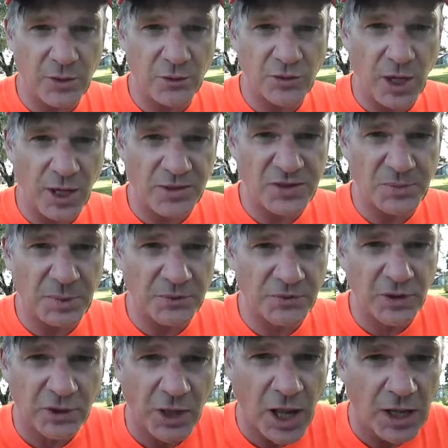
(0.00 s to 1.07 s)
who talks about
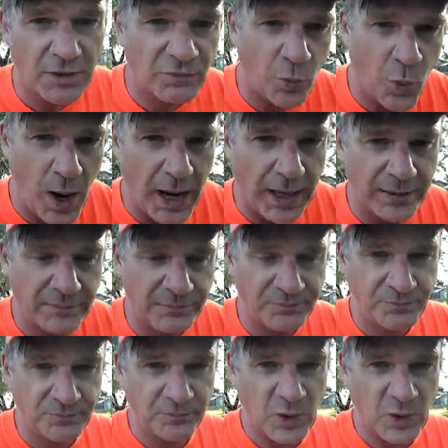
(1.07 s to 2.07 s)
the law of one